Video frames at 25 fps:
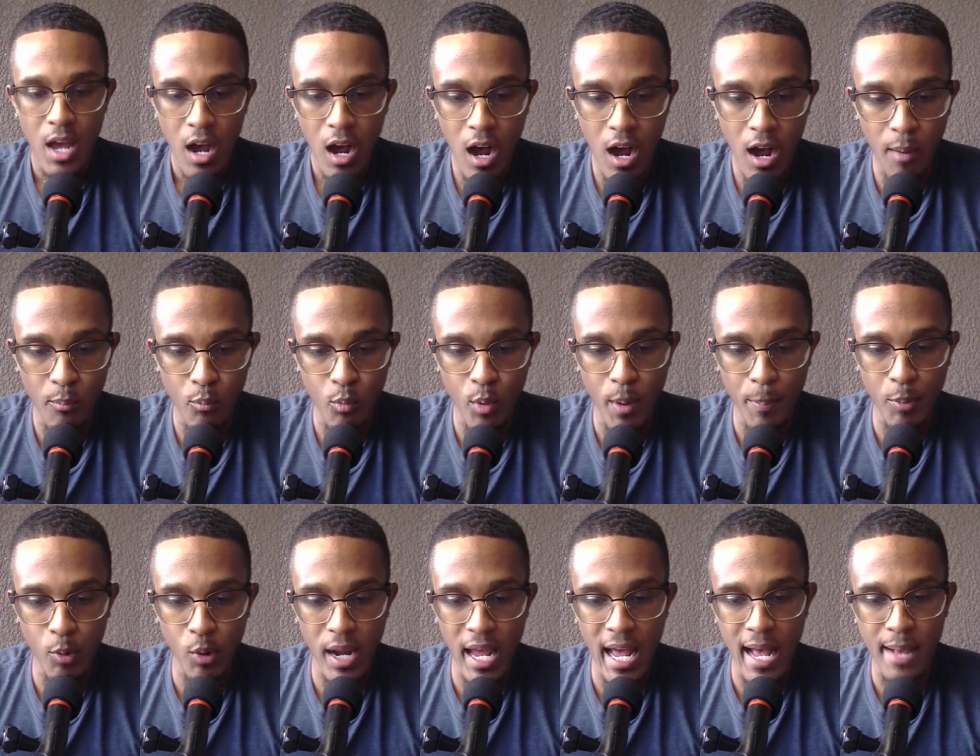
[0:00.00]
Um,
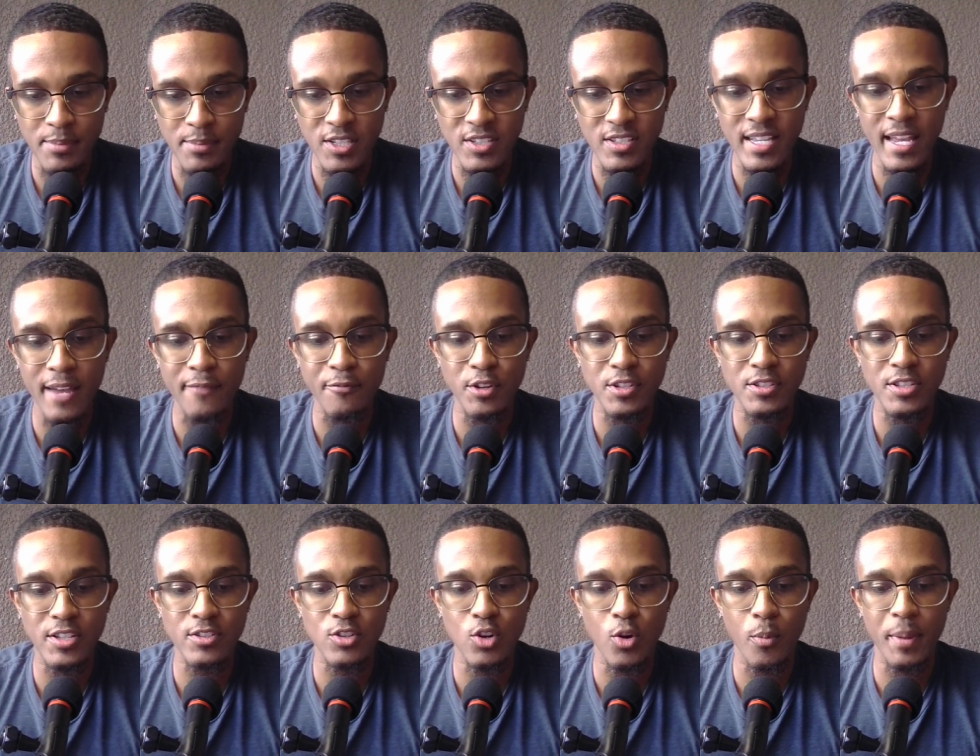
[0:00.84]
Ripple Labs, a San
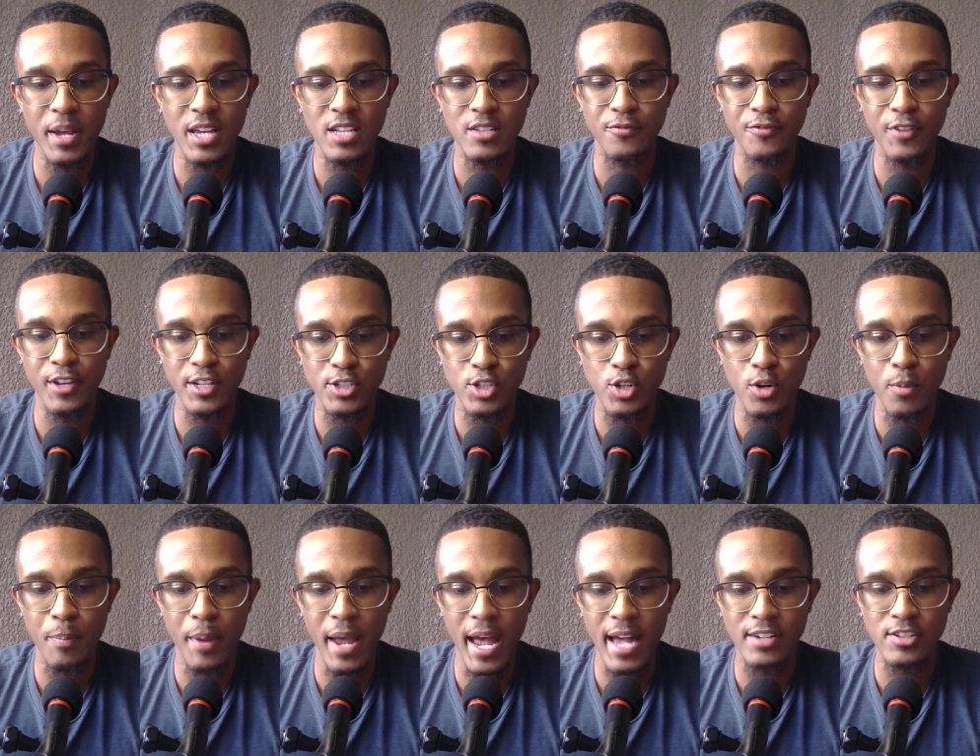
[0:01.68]
Francisco-based
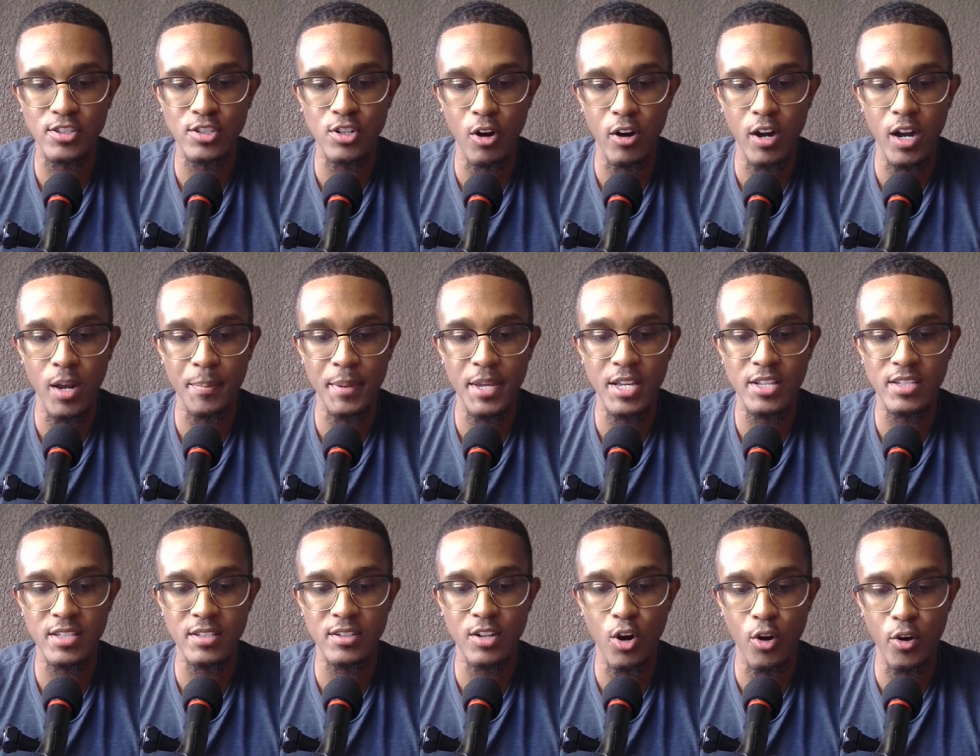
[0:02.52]
venture-backed startup,
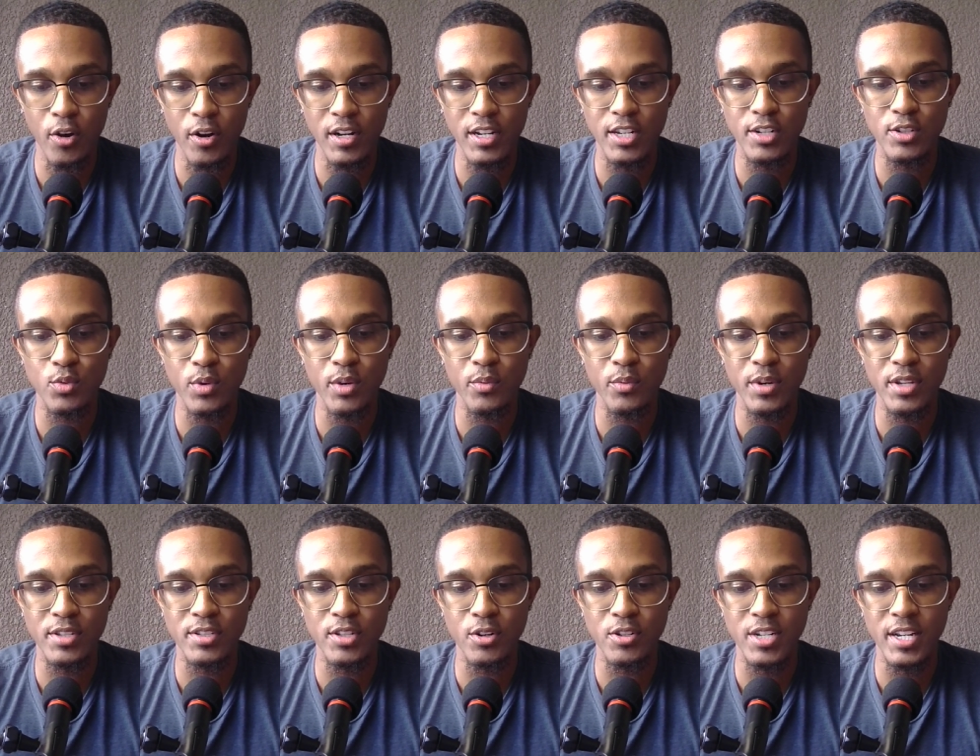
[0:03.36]
is currently doing
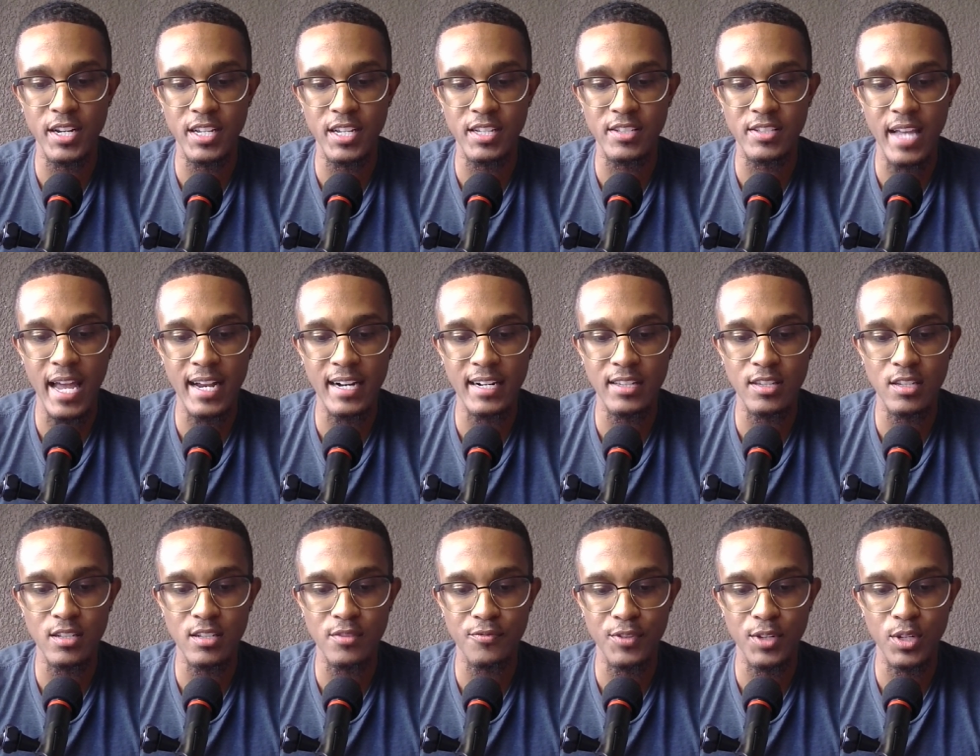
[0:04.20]
research in exactly
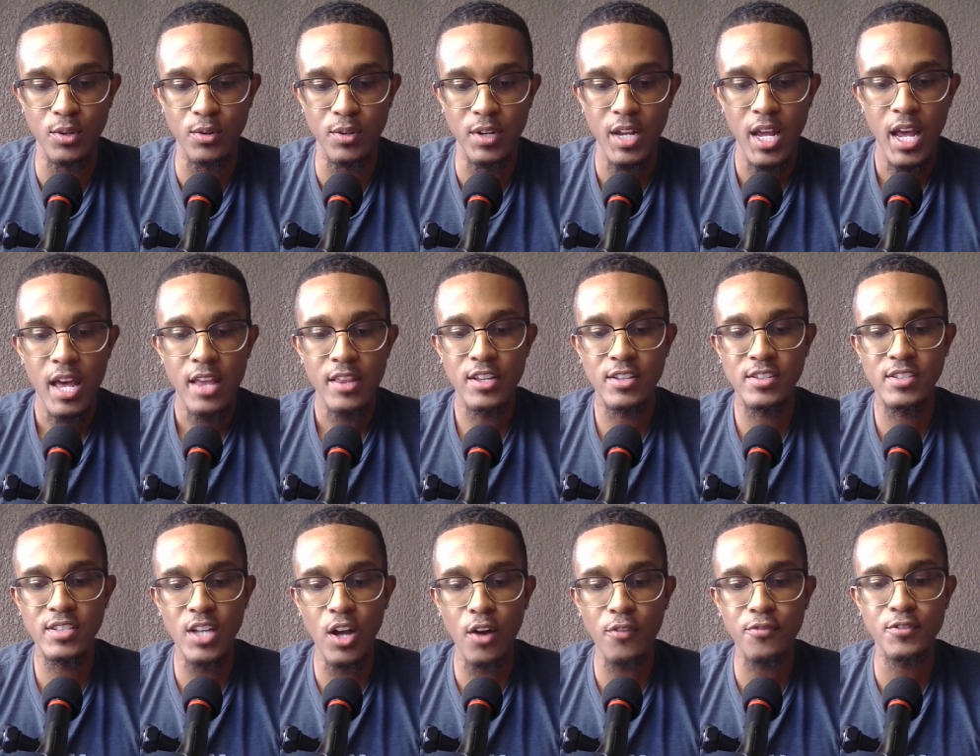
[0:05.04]
this field. The
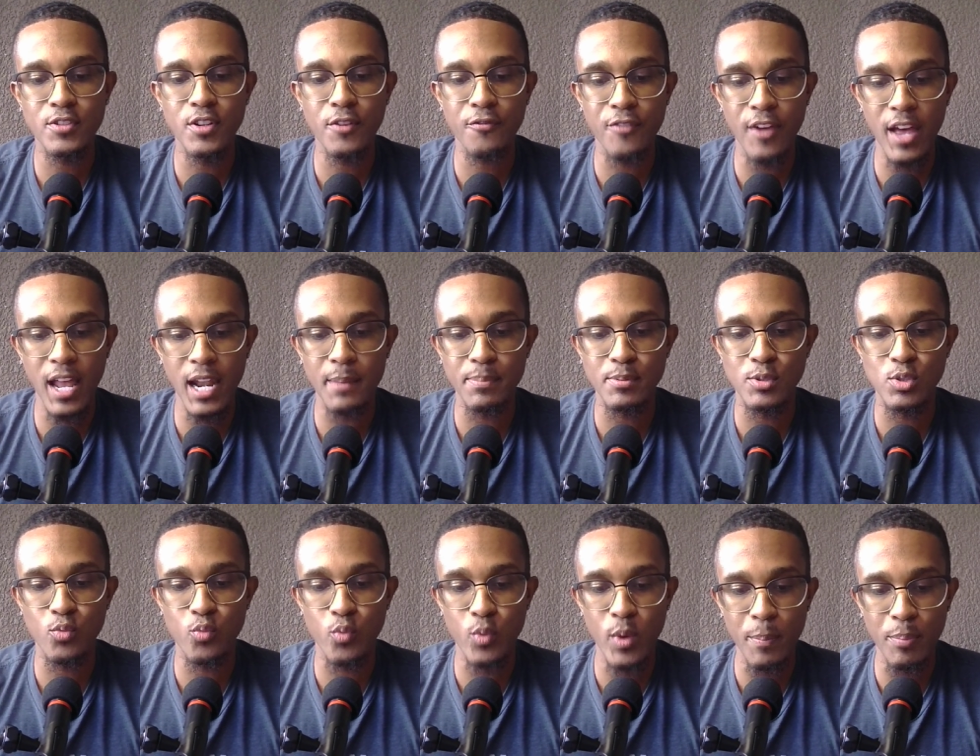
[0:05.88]
self-developed
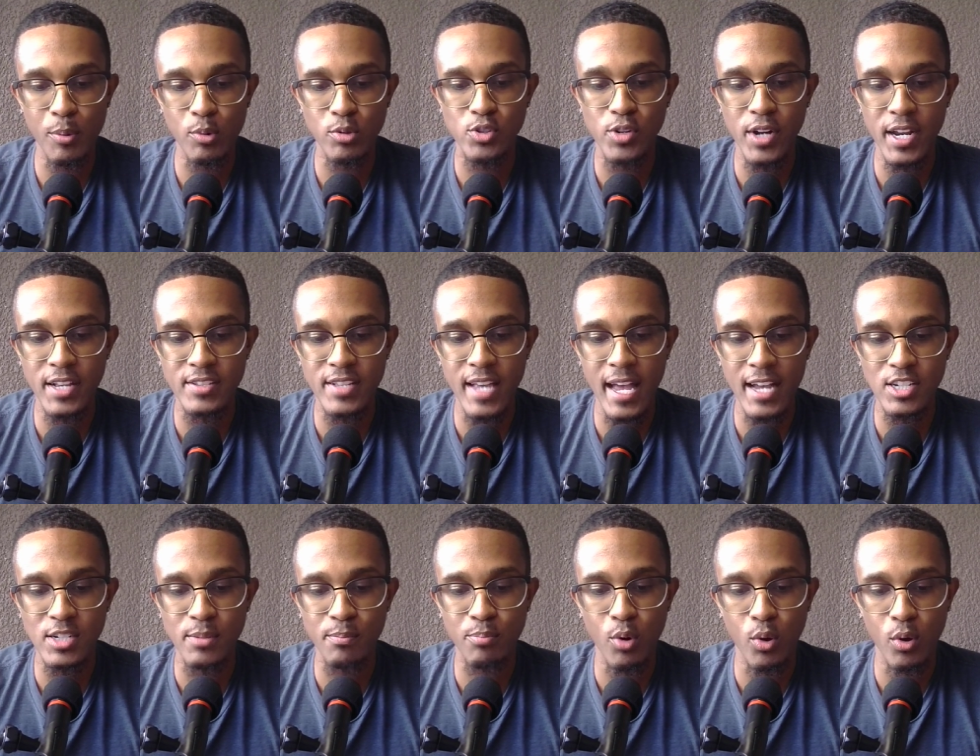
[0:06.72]
Ripple
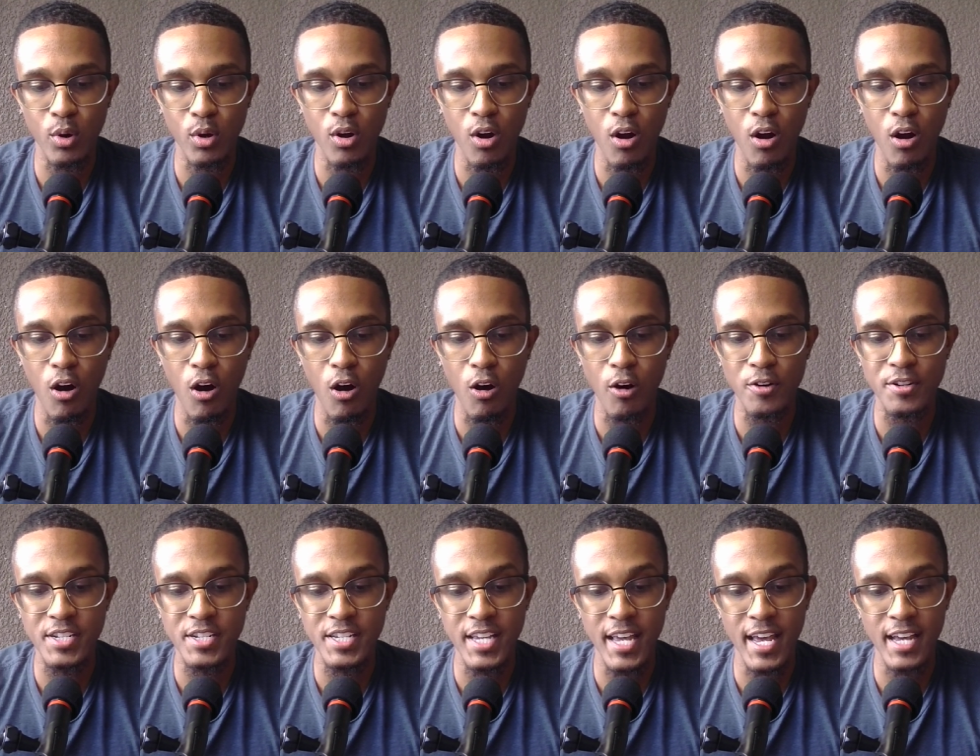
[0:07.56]
Transaction Protocol,
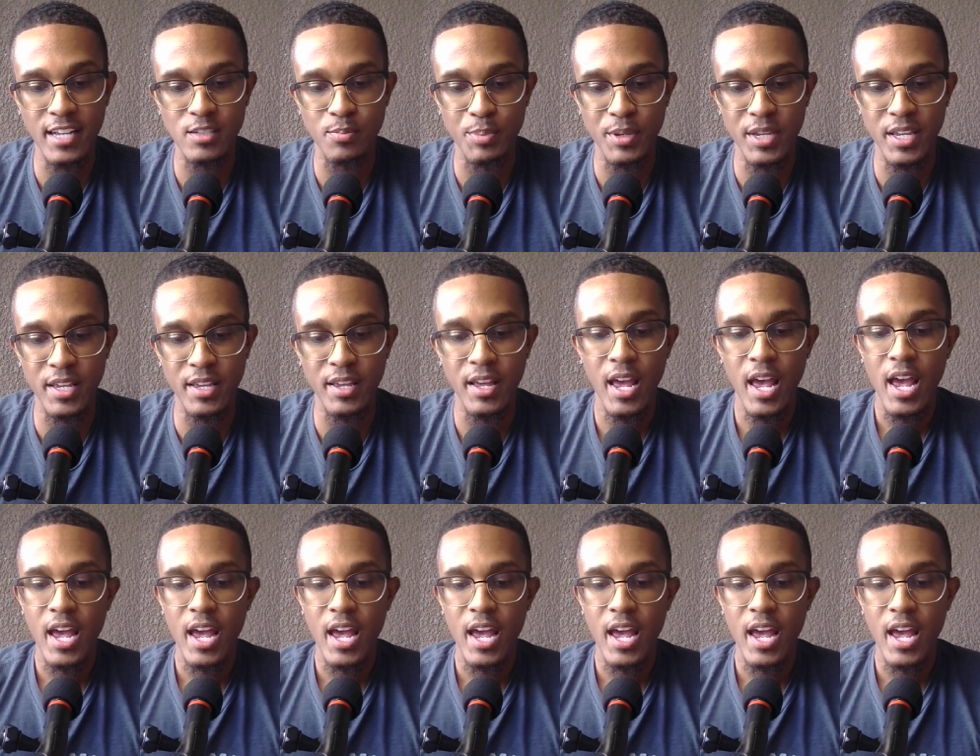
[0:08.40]
RTXP,